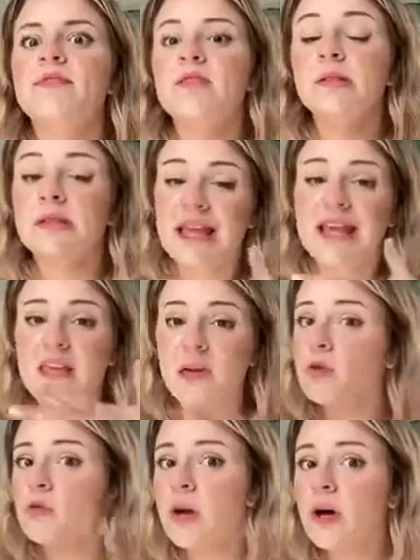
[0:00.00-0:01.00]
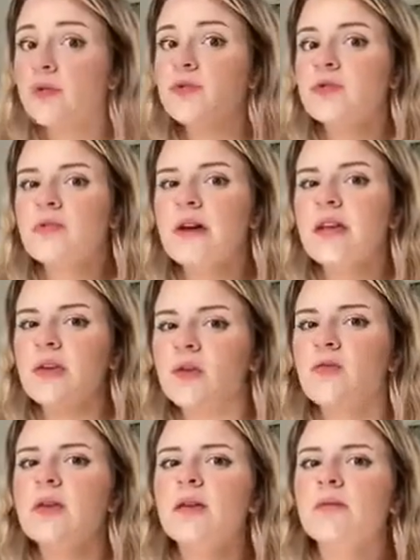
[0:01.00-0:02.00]
to let you know so that
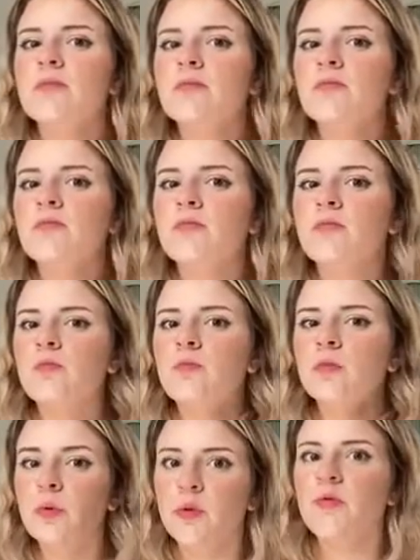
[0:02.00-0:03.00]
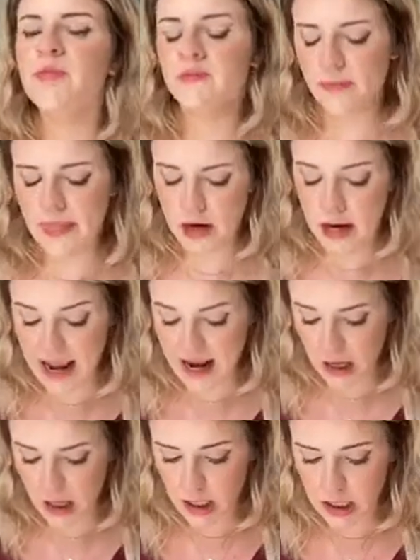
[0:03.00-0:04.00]
you can remove it from their
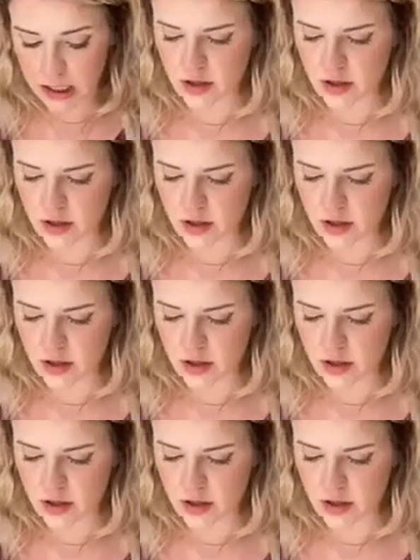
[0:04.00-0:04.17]
hair.